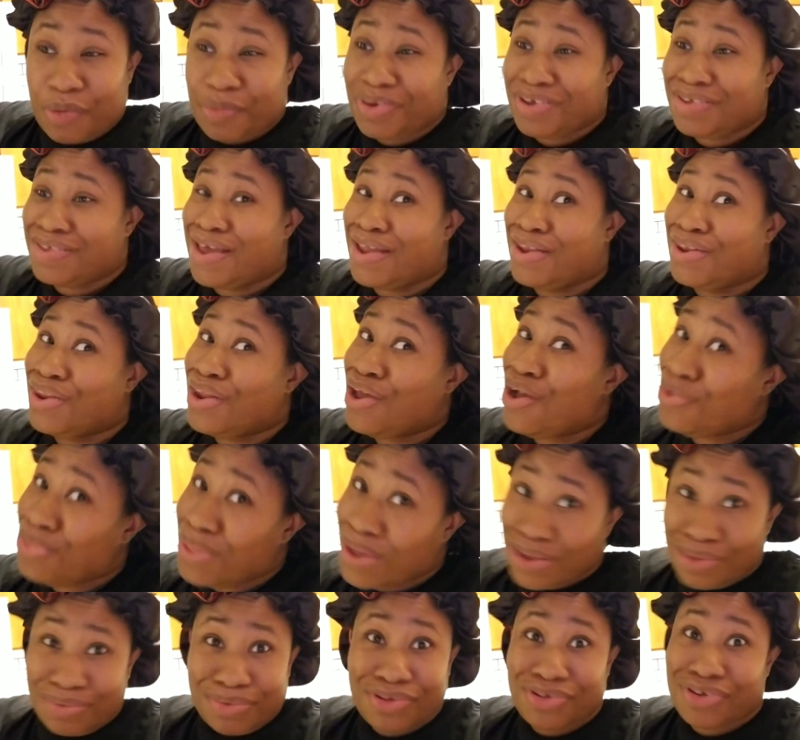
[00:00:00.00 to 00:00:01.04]
because I know
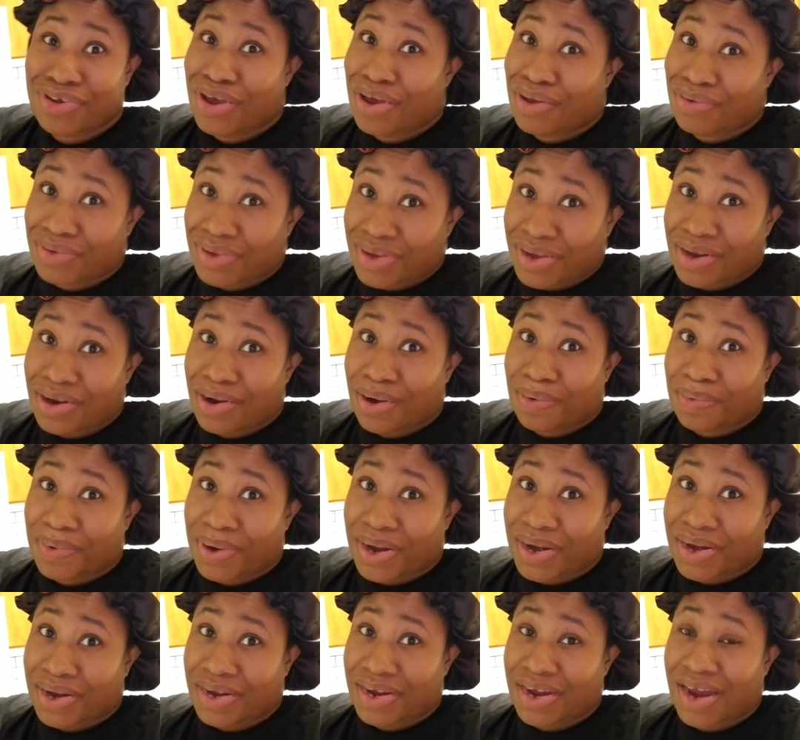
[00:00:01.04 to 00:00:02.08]
that's what y'all did
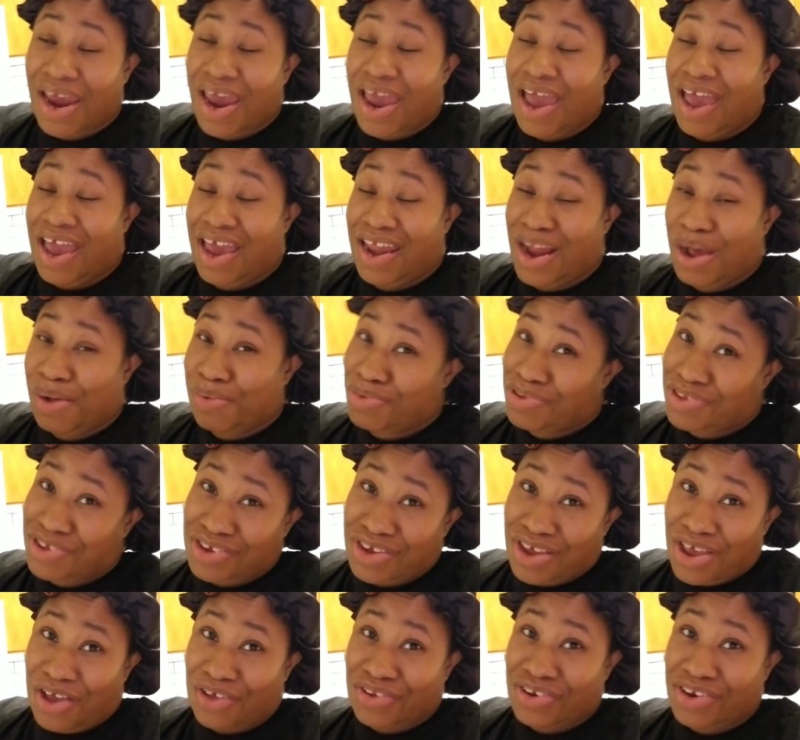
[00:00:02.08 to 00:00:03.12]
already. And I will see
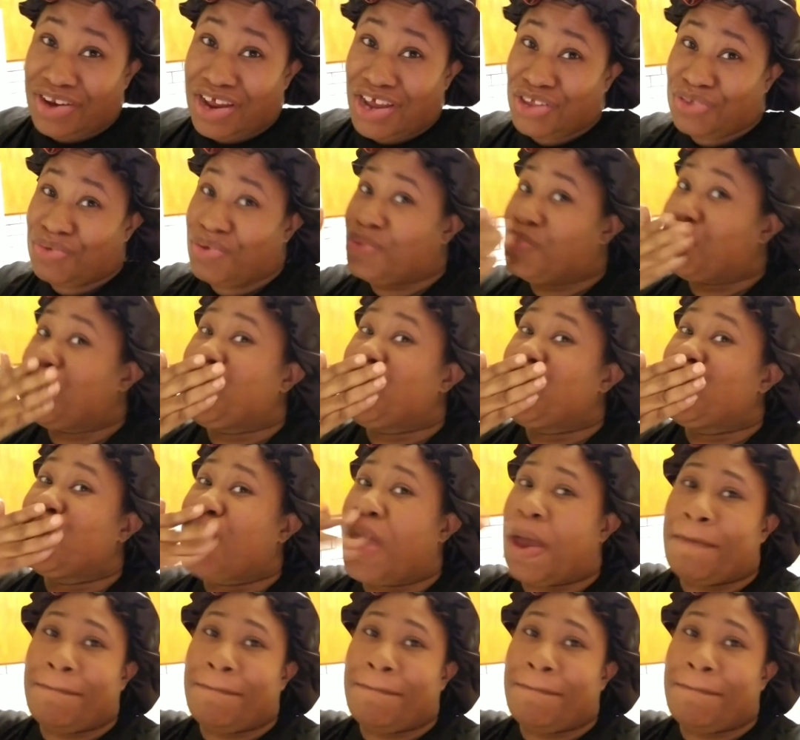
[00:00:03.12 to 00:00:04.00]
y'all next one.